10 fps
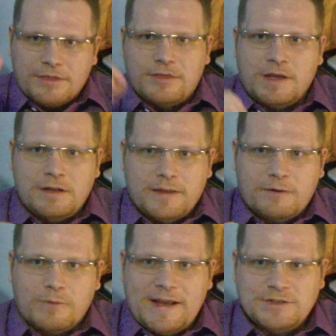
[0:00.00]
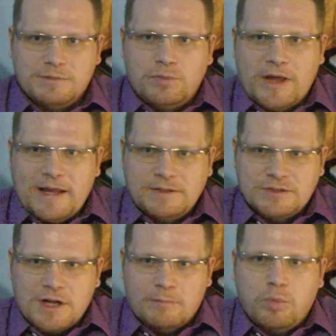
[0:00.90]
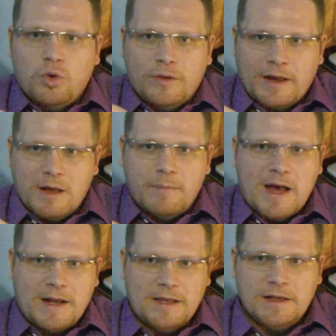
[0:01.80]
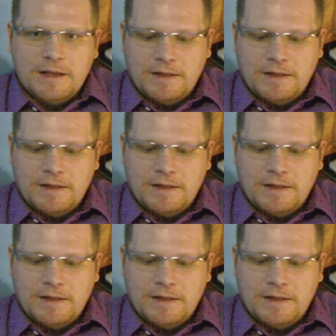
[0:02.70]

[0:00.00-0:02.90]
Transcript: thin like razor blade and start pulling up on it,